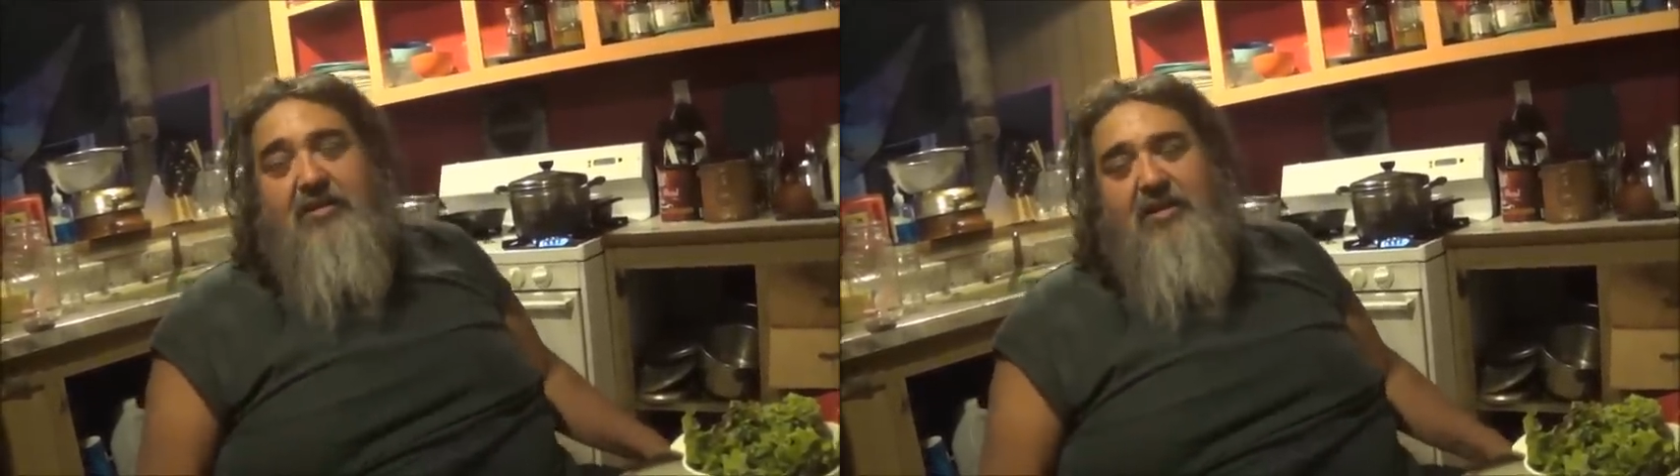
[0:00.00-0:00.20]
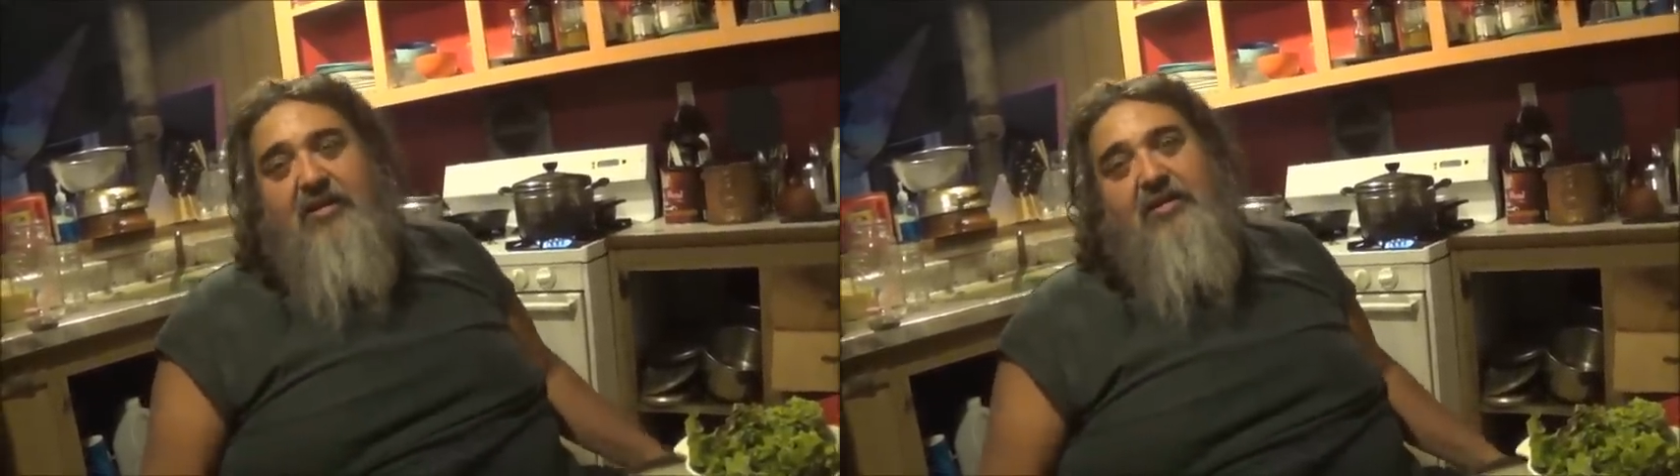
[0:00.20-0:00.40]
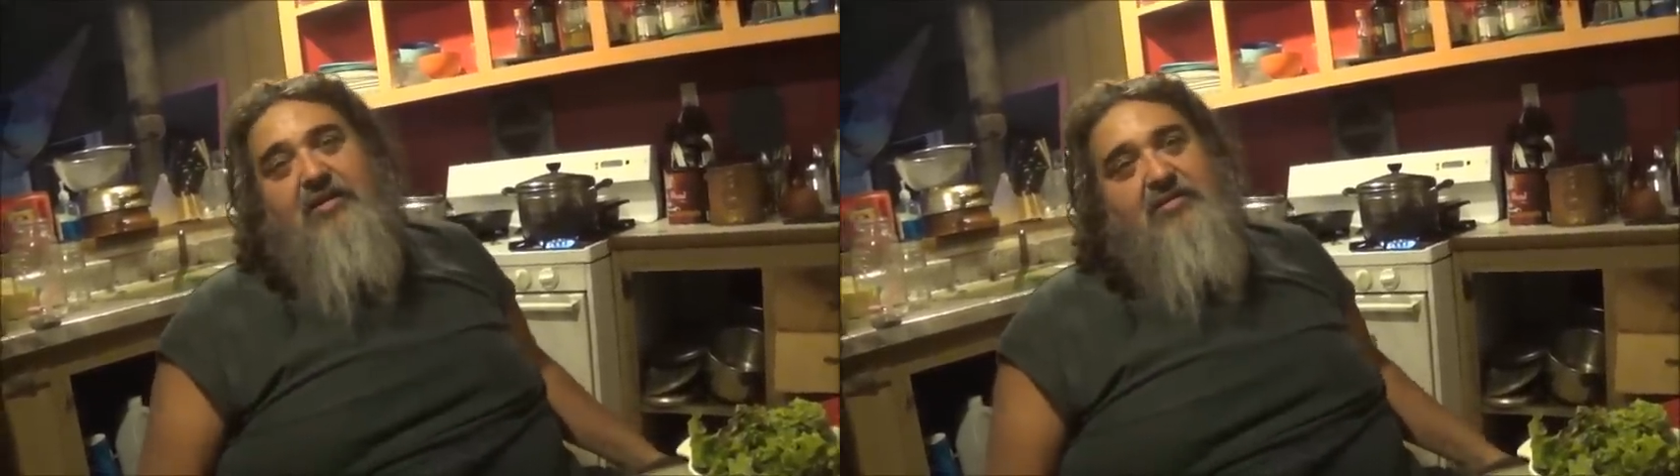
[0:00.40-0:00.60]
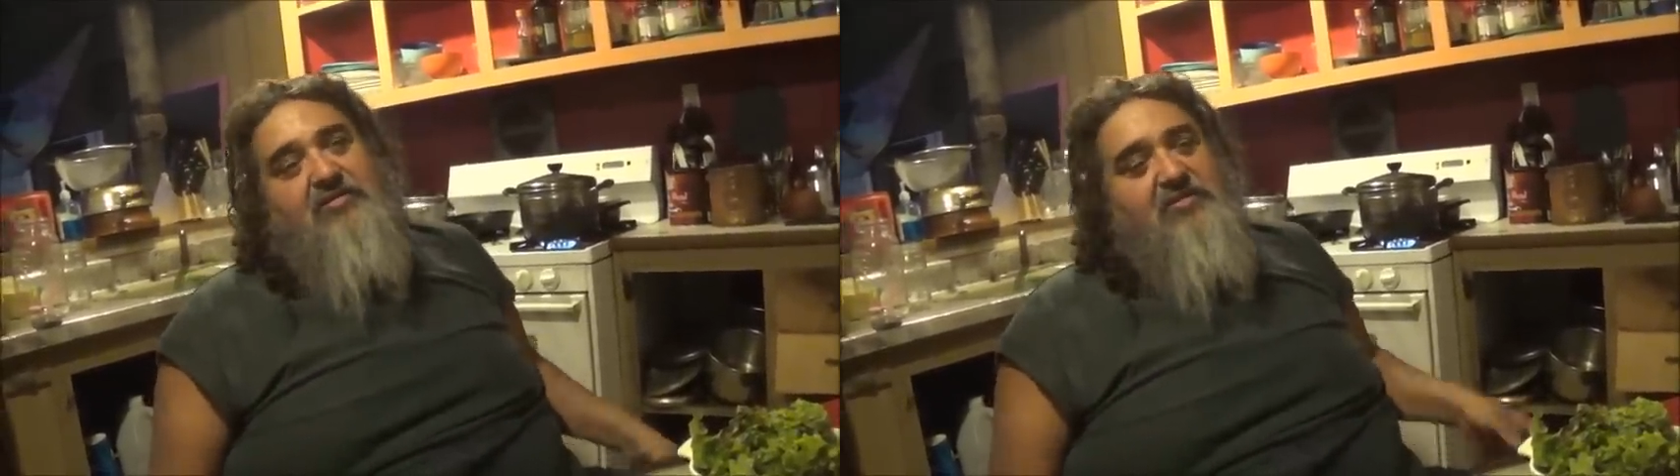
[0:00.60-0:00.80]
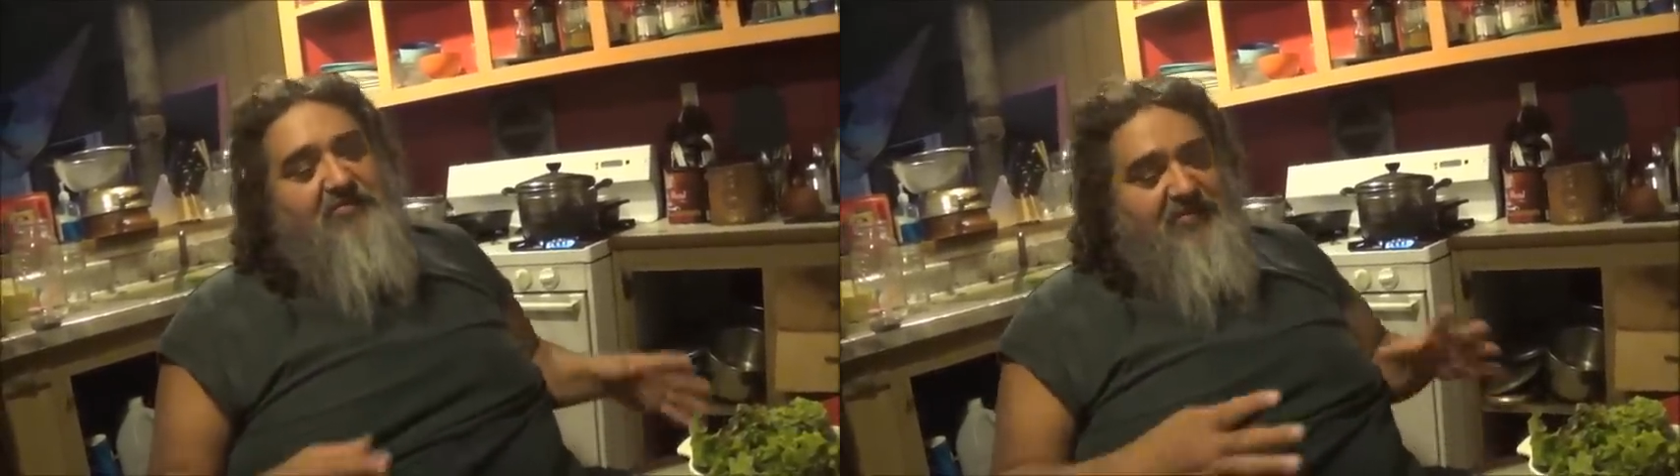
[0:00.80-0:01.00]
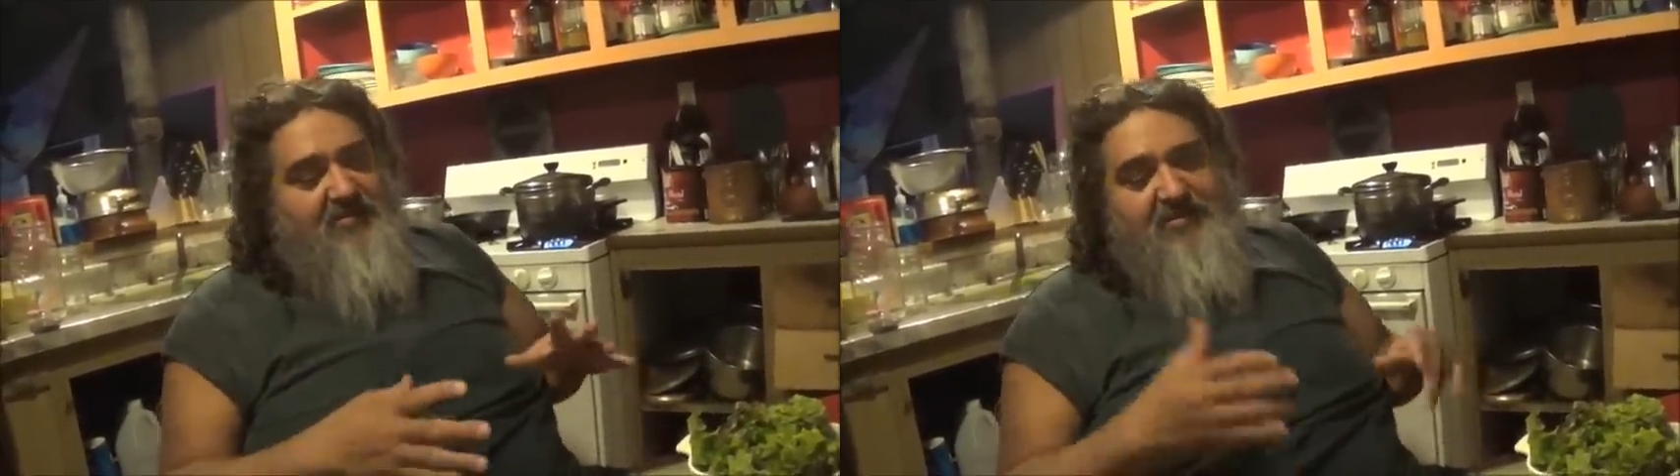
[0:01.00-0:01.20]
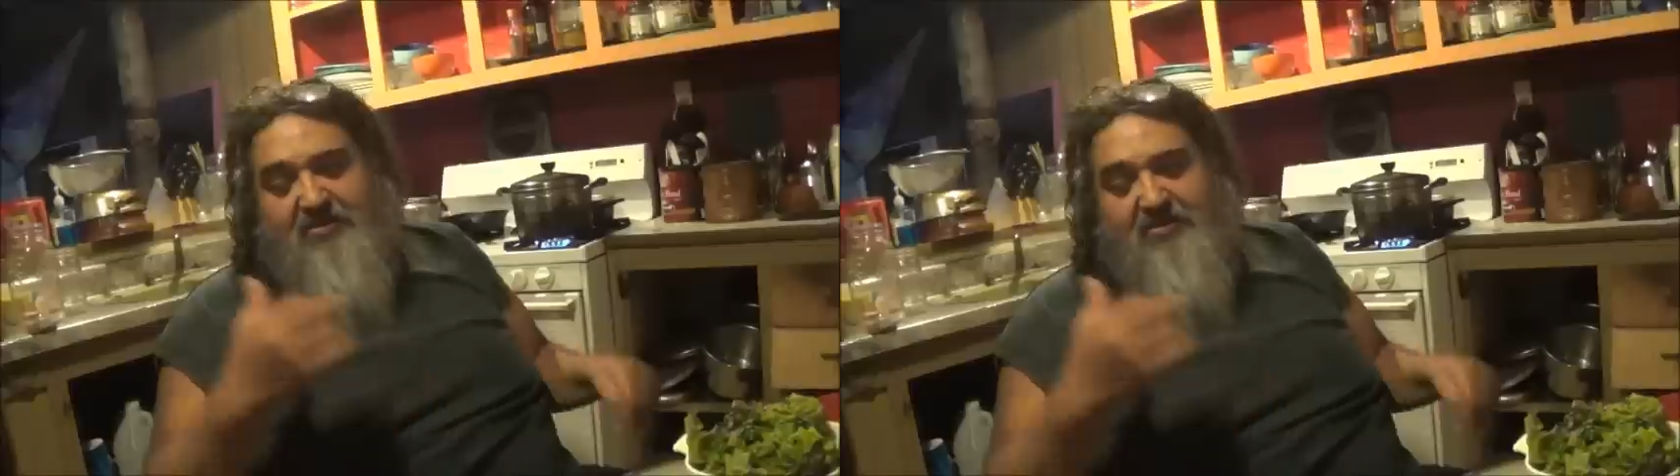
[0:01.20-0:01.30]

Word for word: then I get a certificate